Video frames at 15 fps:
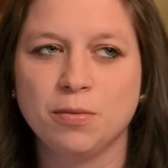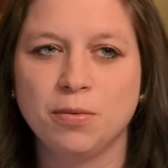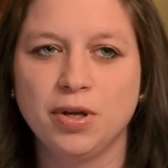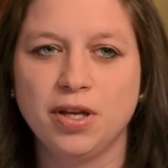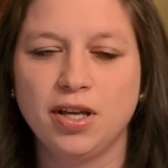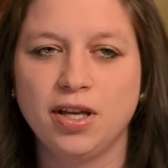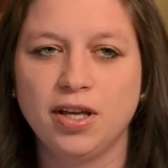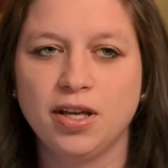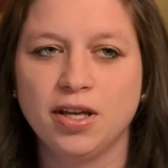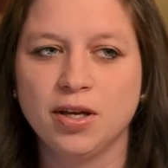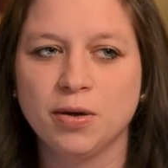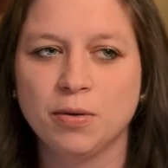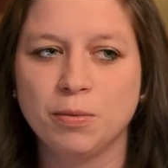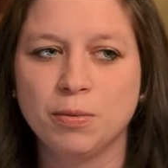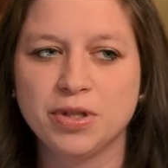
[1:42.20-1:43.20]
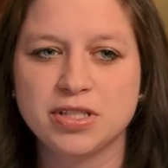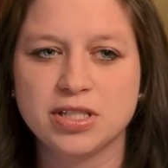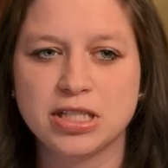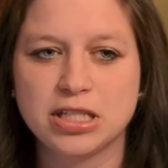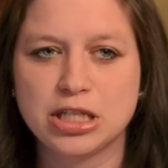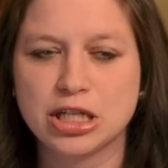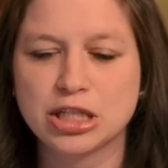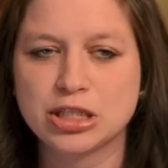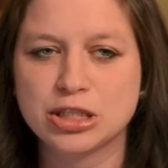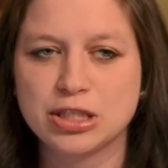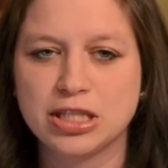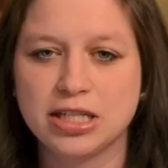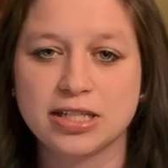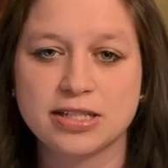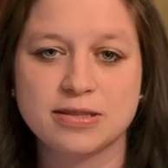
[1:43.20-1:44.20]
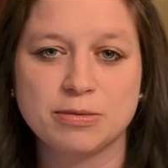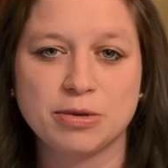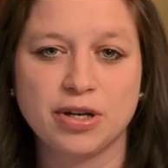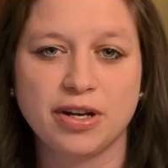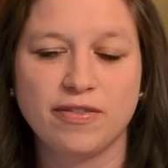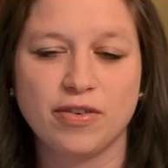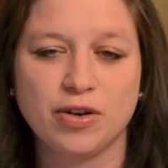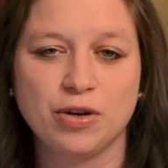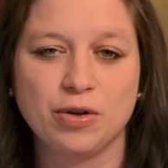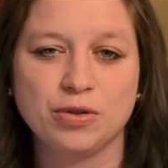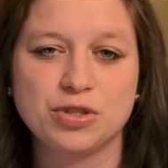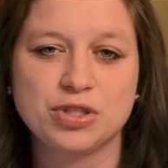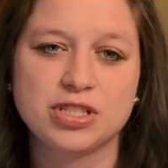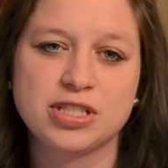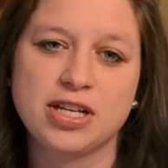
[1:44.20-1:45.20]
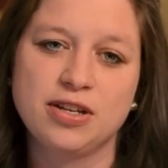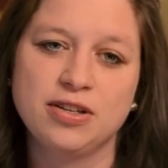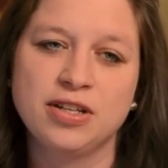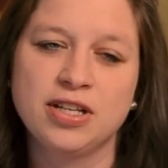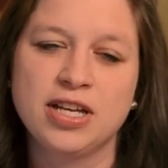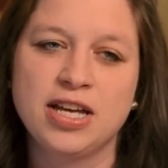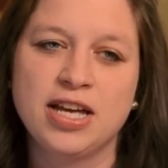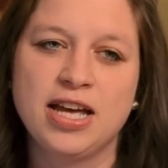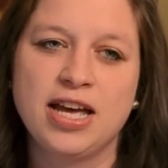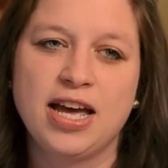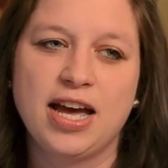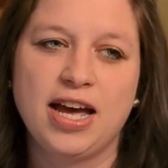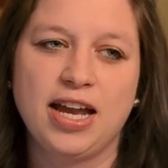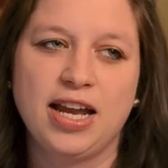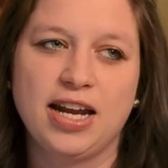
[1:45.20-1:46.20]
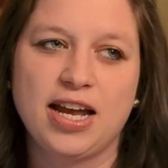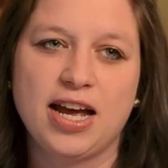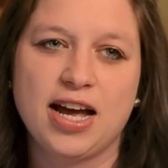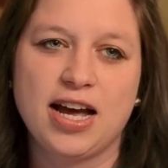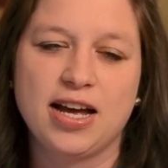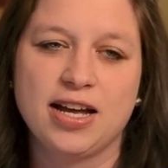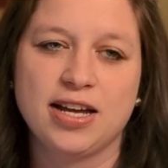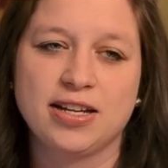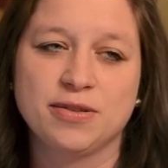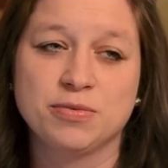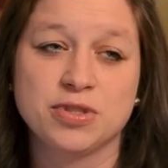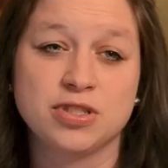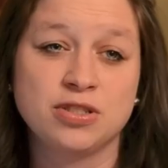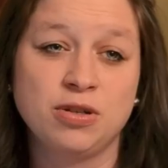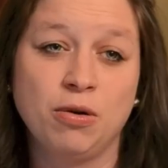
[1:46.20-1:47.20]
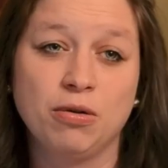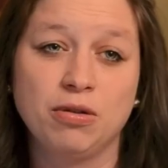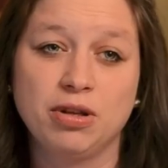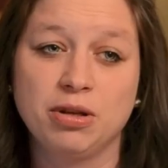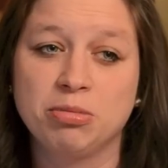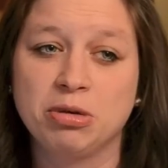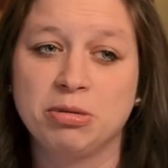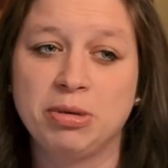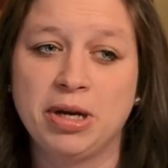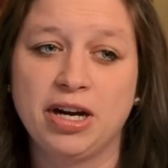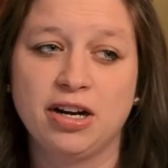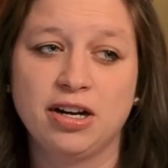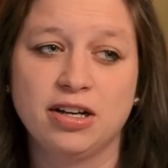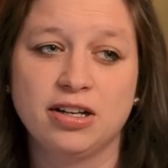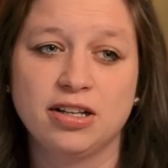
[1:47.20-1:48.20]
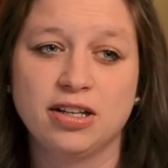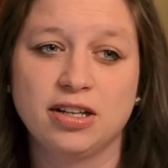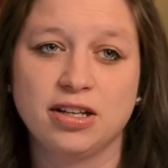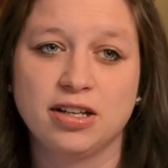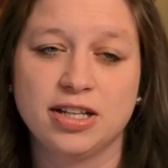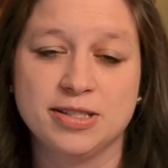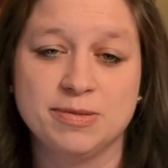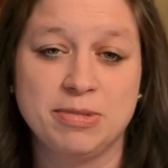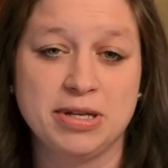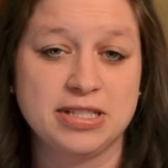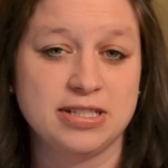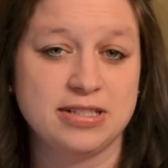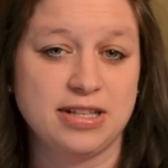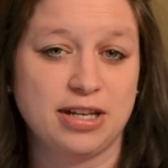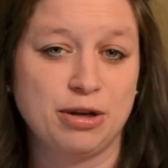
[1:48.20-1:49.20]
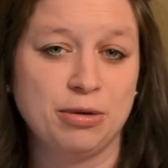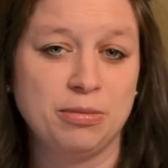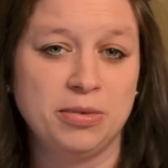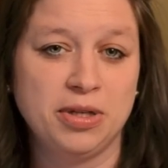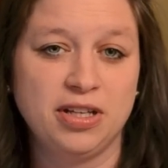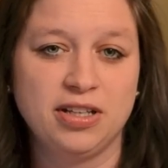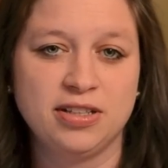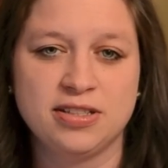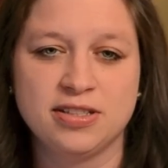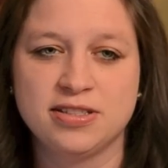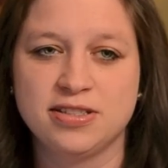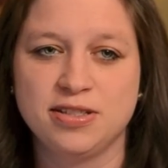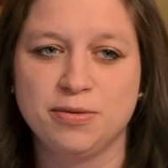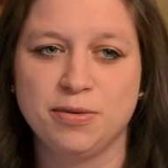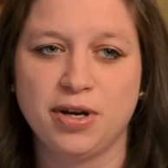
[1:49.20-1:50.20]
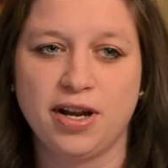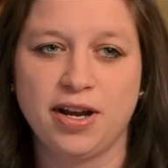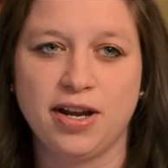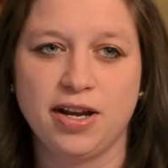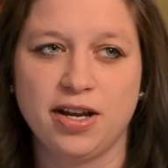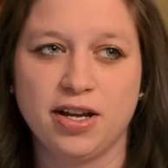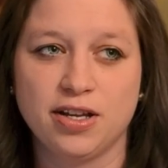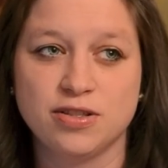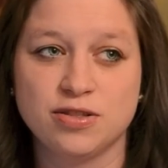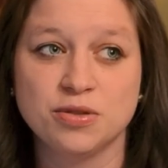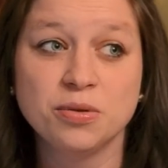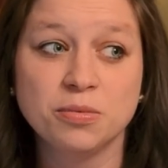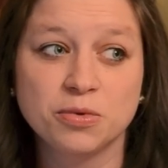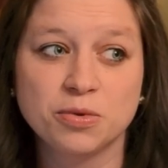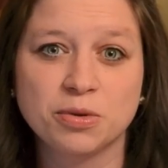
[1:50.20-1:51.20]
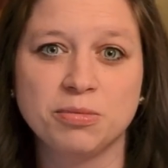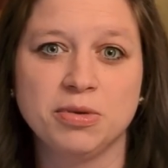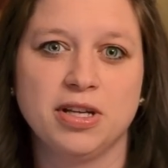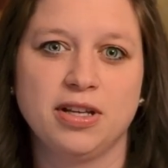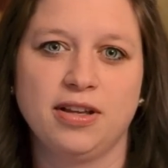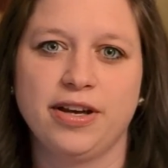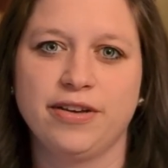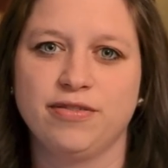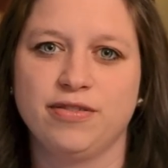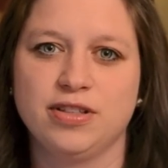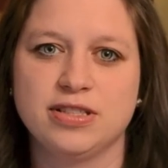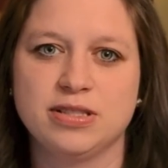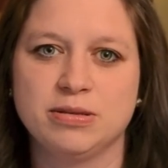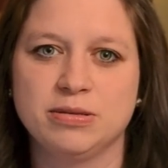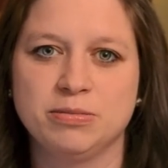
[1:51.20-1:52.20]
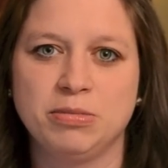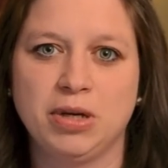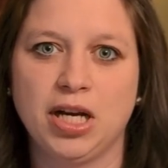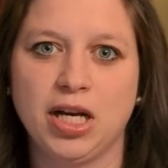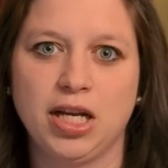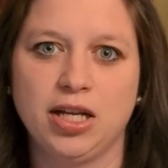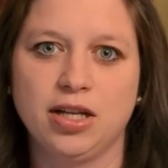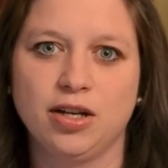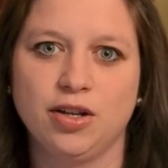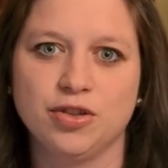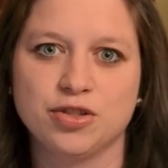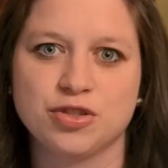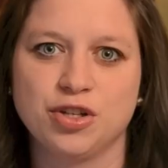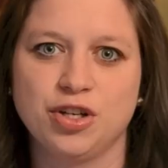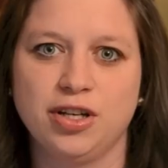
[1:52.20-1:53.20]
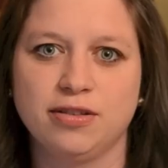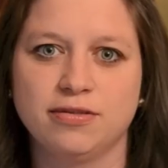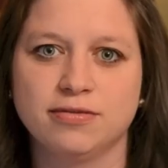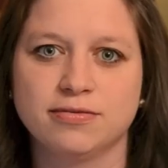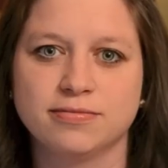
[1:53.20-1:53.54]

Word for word: We went to the doctor the next morning for an ultrasound, and I was totally prepared as best as I could be to see what I assumed would be a lifeless body on the screen.